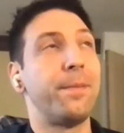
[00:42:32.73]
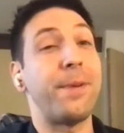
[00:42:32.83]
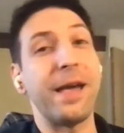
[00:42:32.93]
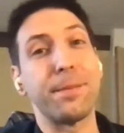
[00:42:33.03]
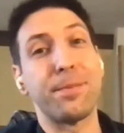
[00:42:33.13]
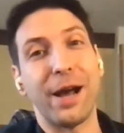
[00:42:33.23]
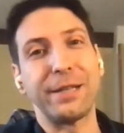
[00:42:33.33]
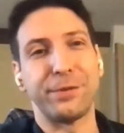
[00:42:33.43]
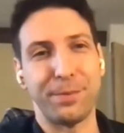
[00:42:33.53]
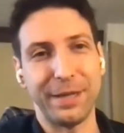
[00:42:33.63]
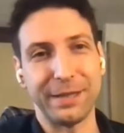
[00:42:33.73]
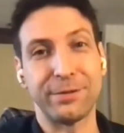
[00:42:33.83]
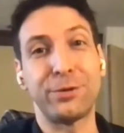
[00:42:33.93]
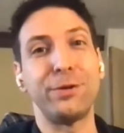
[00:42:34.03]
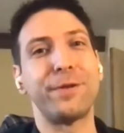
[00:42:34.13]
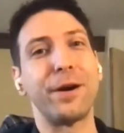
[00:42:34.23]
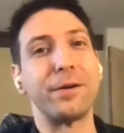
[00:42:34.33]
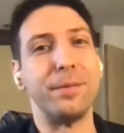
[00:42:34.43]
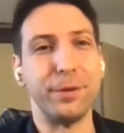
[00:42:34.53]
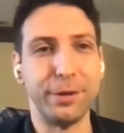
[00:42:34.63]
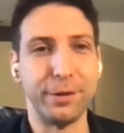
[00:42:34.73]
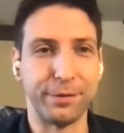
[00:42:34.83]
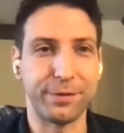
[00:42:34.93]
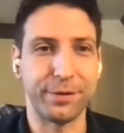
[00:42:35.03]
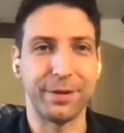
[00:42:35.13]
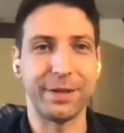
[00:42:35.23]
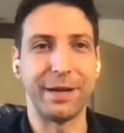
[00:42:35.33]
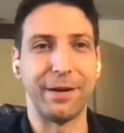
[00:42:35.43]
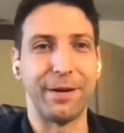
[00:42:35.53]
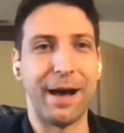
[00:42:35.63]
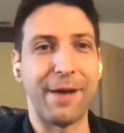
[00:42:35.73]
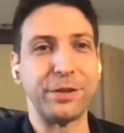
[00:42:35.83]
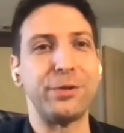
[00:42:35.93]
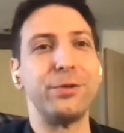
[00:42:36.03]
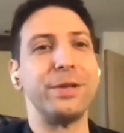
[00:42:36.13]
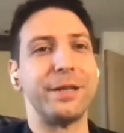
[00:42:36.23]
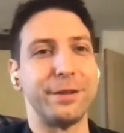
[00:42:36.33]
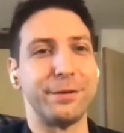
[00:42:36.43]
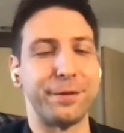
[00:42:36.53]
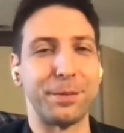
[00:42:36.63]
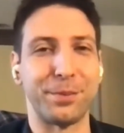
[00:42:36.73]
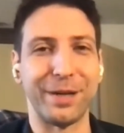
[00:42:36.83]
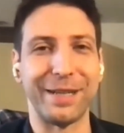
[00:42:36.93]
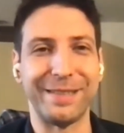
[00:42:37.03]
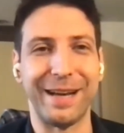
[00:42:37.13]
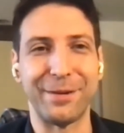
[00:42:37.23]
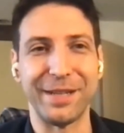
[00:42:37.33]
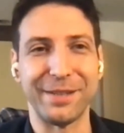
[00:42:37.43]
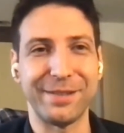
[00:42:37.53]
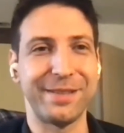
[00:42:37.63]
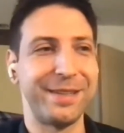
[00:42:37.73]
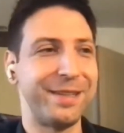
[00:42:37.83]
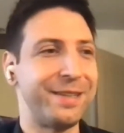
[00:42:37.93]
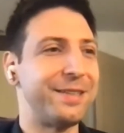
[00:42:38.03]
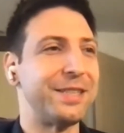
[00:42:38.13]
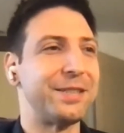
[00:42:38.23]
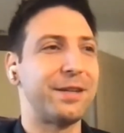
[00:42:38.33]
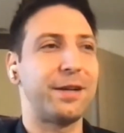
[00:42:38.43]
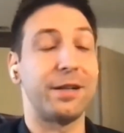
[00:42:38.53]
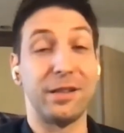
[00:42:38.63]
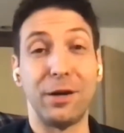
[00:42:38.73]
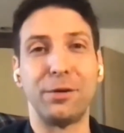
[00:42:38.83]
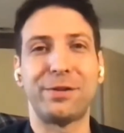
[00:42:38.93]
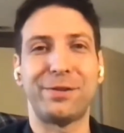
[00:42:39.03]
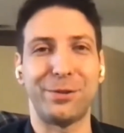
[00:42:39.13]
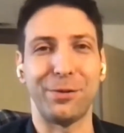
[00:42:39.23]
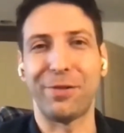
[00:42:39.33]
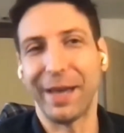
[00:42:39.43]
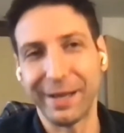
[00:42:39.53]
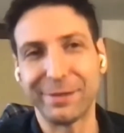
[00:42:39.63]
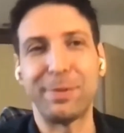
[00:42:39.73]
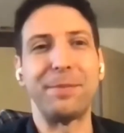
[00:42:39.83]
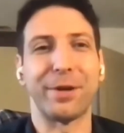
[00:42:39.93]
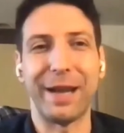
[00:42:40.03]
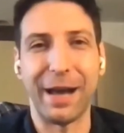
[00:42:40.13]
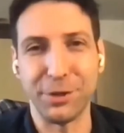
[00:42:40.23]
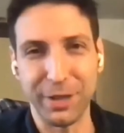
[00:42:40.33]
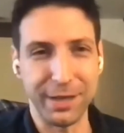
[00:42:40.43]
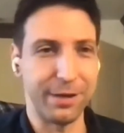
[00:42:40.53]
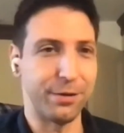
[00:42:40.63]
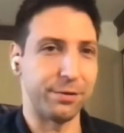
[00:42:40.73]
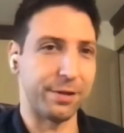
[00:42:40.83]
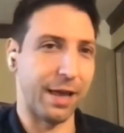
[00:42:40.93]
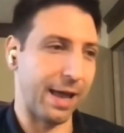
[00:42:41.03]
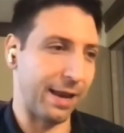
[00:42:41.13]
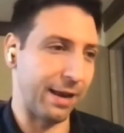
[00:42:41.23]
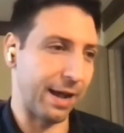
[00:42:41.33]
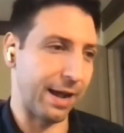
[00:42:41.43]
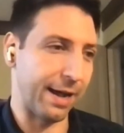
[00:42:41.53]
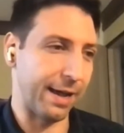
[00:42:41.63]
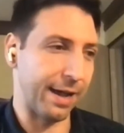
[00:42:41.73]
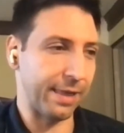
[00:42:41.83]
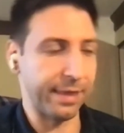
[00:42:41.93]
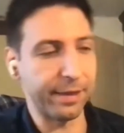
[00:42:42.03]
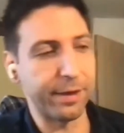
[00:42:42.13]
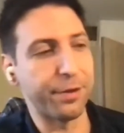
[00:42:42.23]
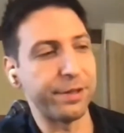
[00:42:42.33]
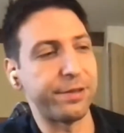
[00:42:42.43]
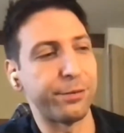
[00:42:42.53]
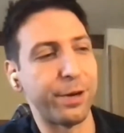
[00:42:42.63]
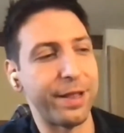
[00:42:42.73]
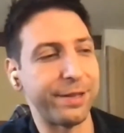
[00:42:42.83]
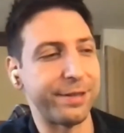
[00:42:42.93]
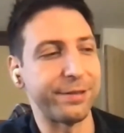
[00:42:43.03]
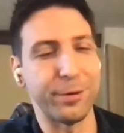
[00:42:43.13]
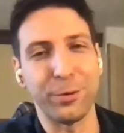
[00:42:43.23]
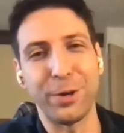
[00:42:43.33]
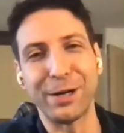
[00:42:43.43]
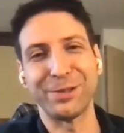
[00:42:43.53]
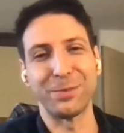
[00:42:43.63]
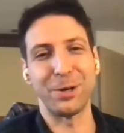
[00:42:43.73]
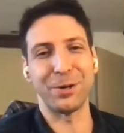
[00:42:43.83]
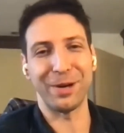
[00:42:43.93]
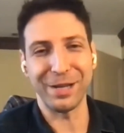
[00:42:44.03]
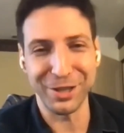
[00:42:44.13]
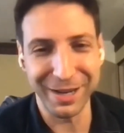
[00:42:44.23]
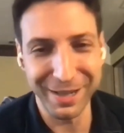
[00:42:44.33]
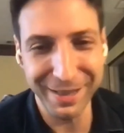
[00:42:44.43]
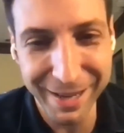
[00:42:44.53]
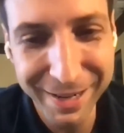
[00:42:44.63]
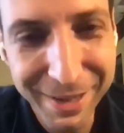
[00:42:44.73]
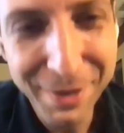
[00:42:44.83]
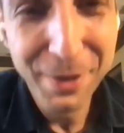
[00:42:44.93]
paid a price for being too far removed, having too little footprint that was close to things people could actually use. And I think, though, this is one of these things that requires some moderation, and that